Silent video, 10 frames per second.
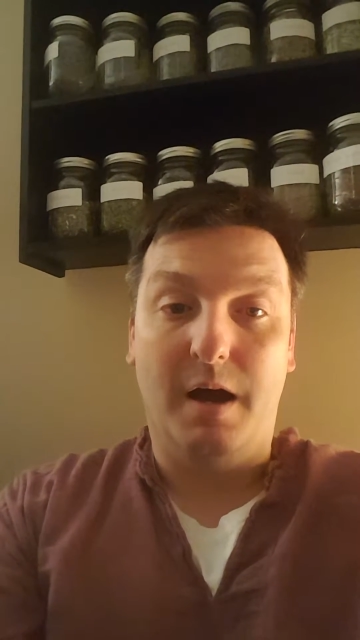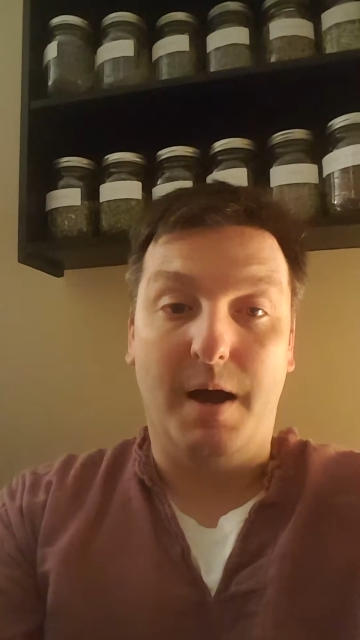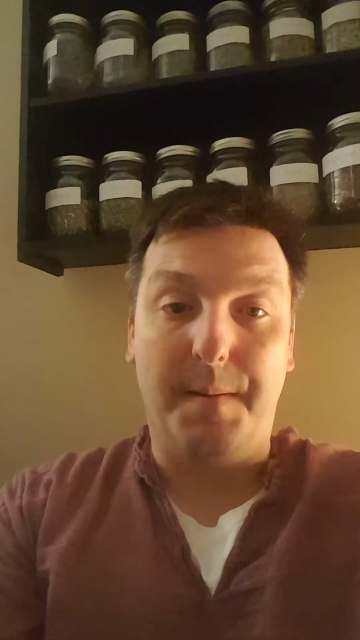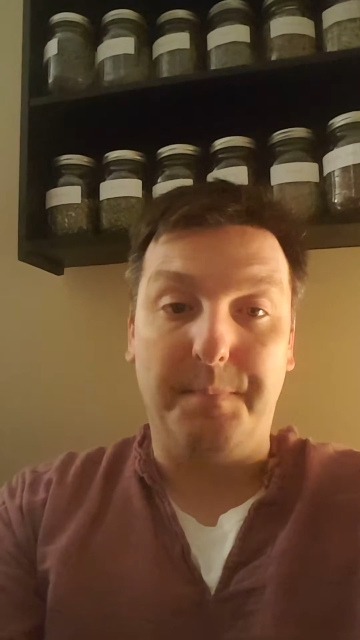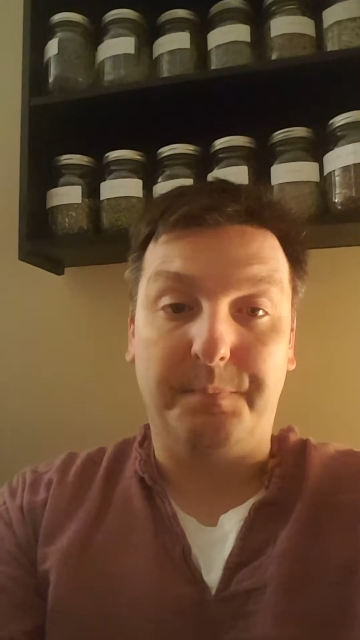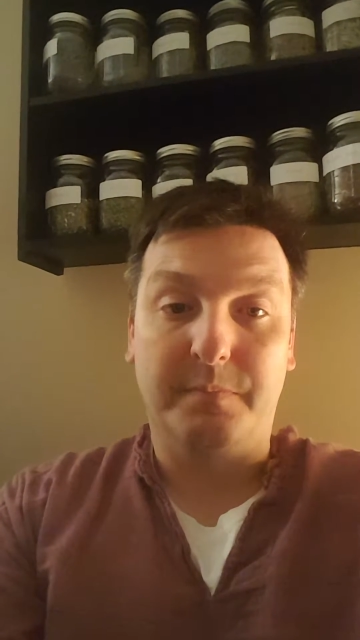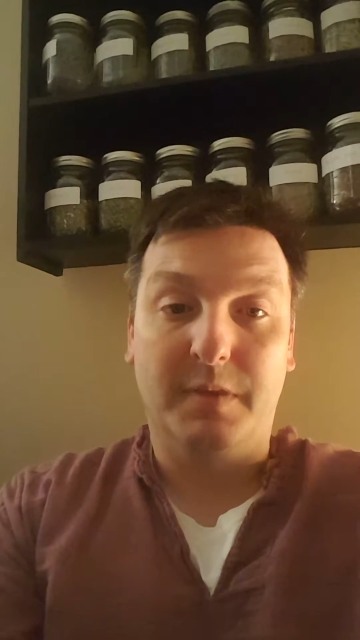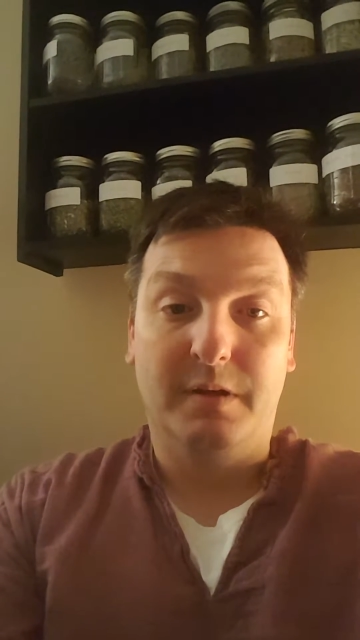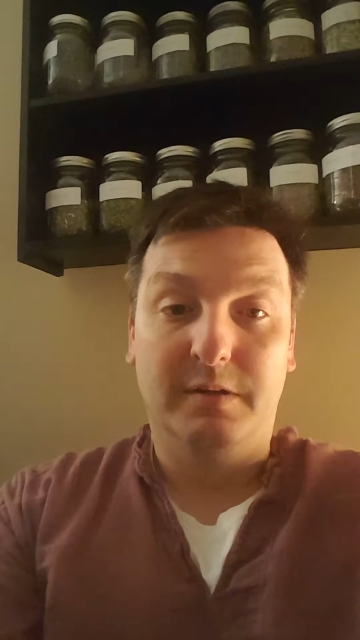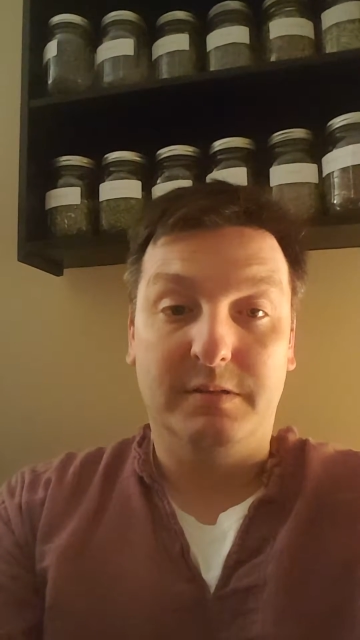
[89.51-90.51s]

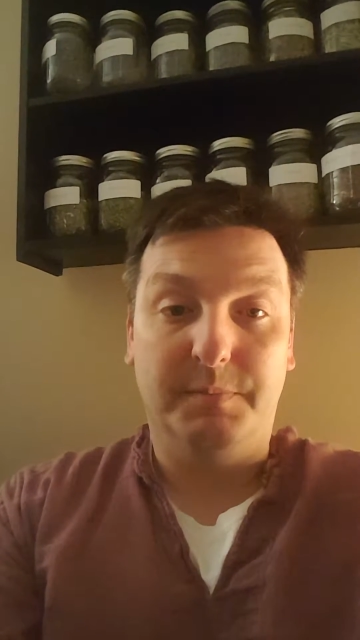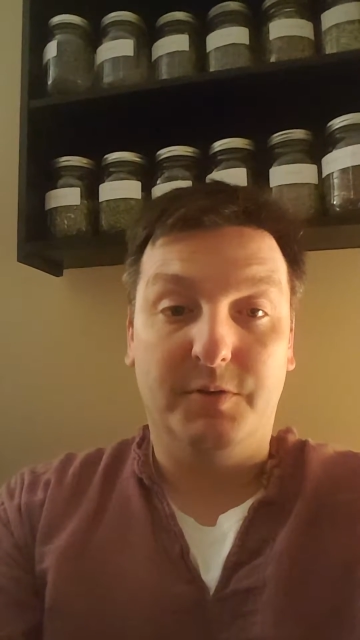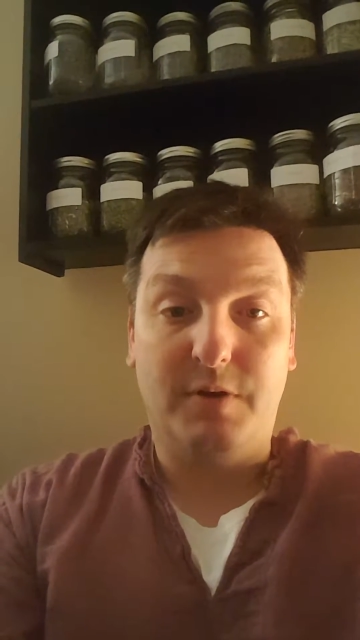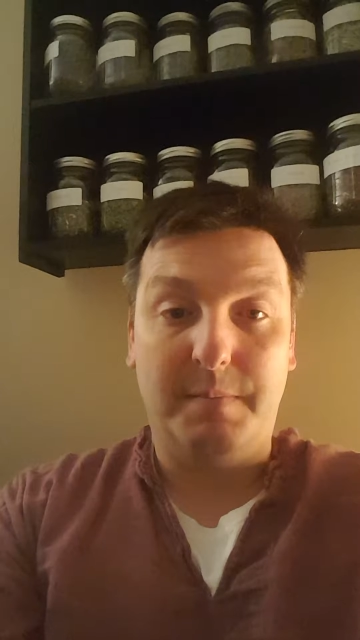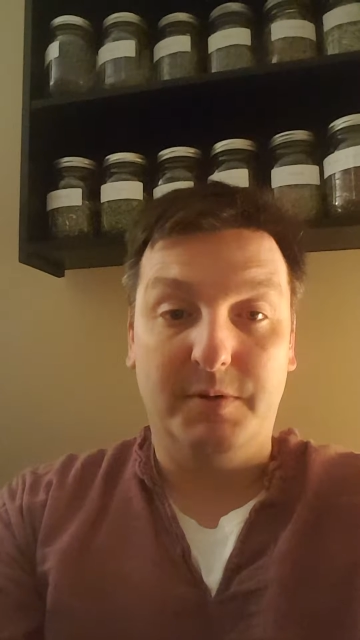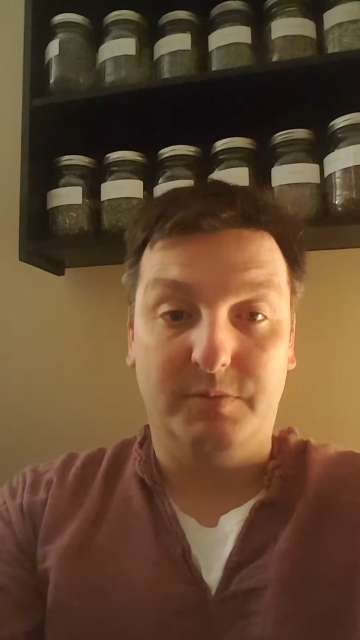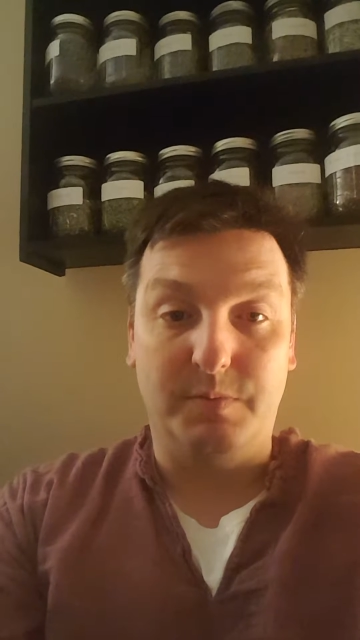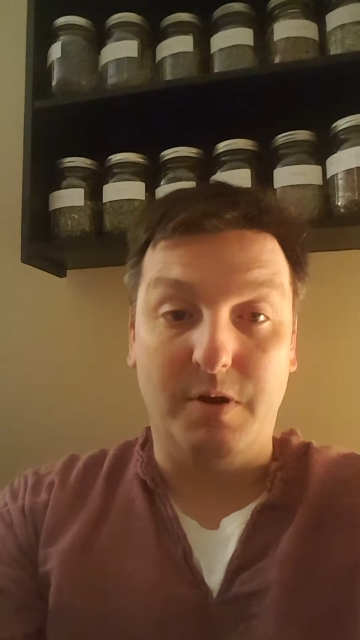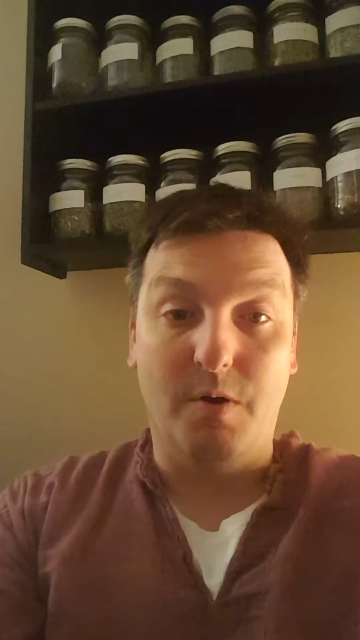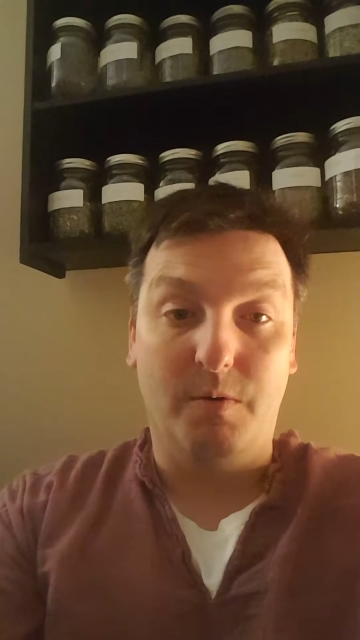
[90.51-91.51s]
Some of the traumas
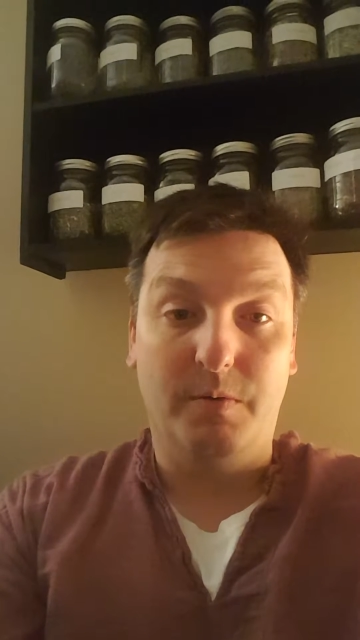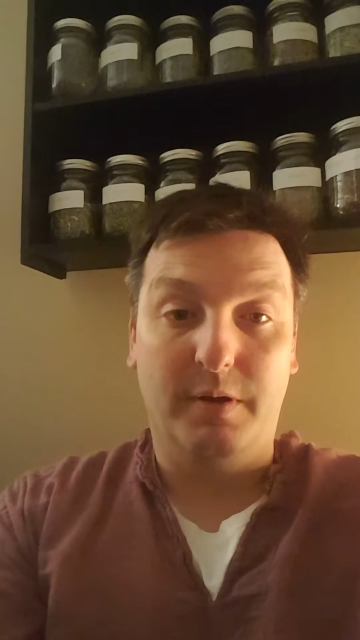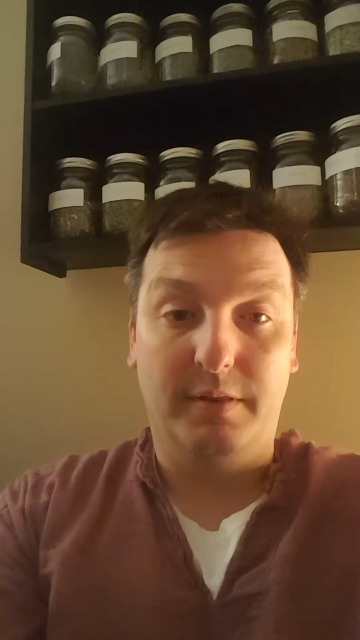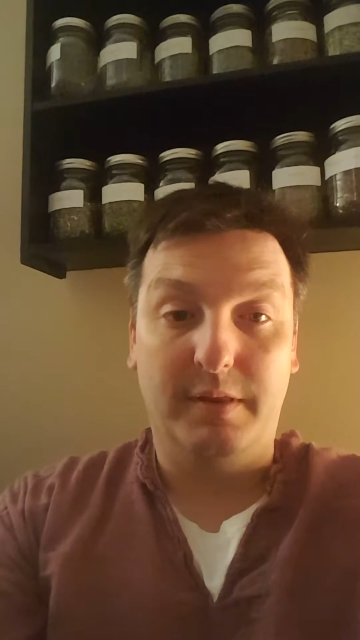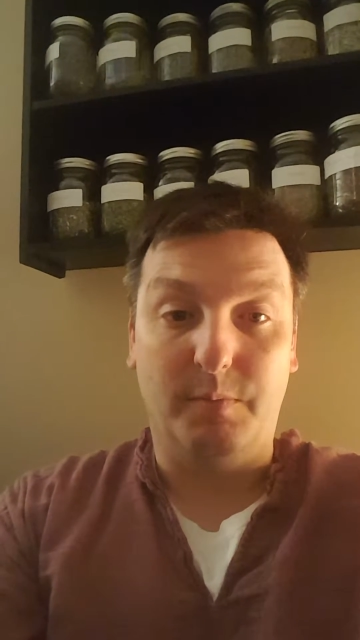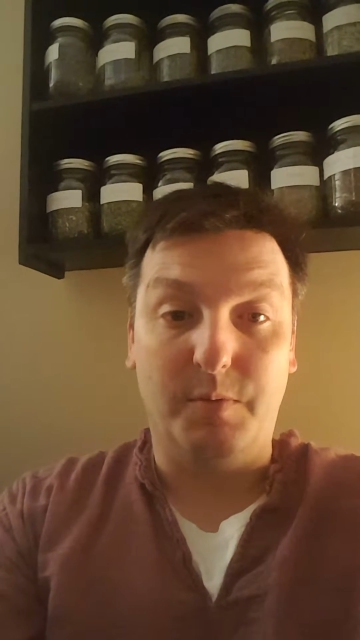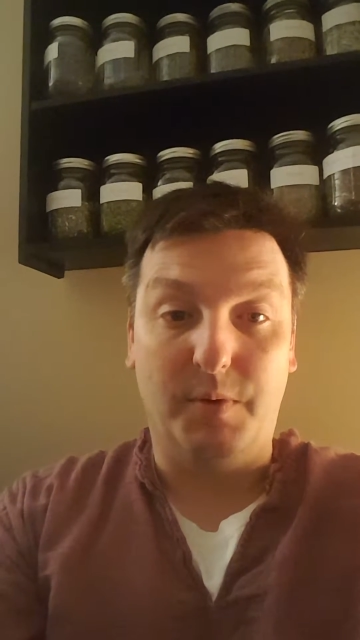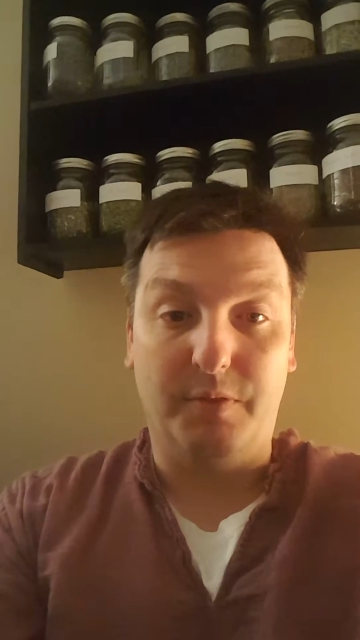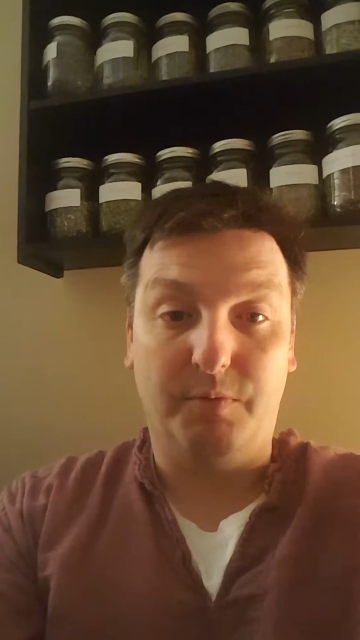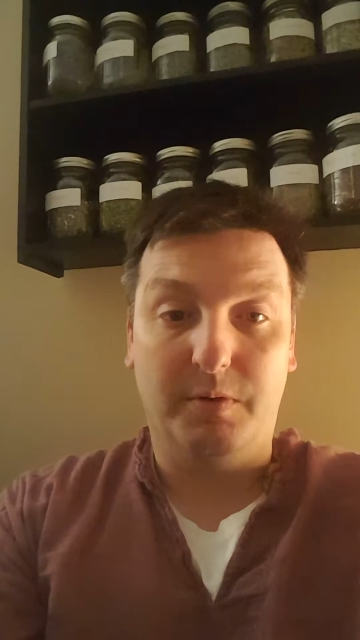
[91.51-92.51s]
we know that we
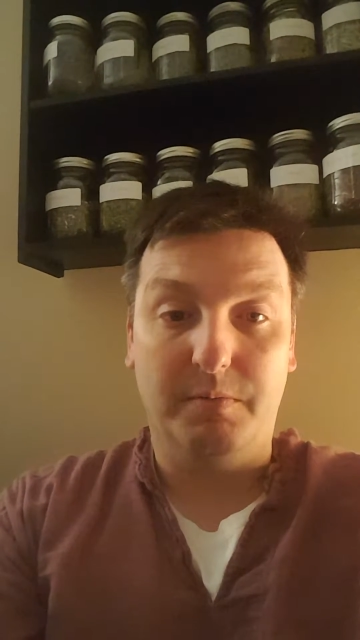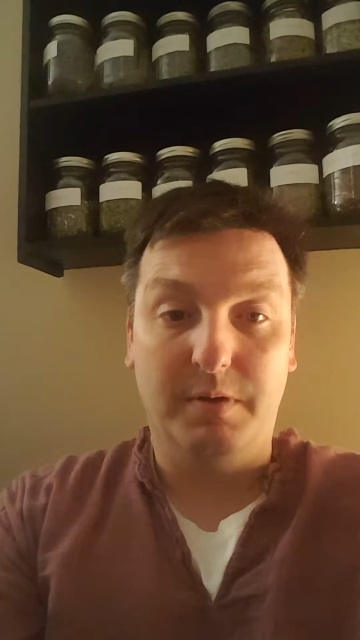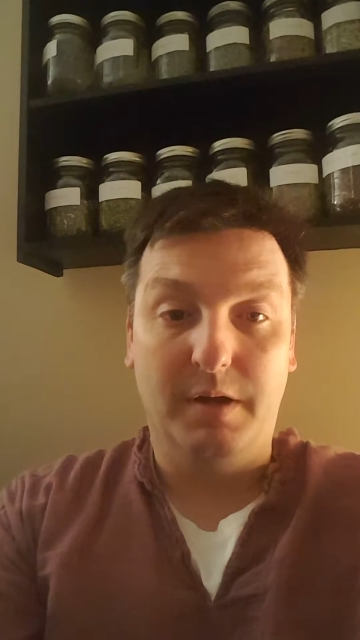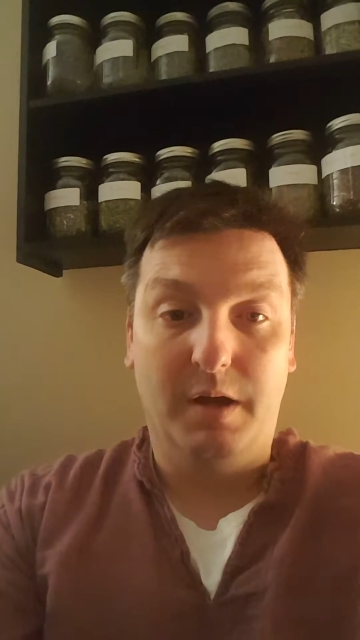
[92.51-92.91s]
went through,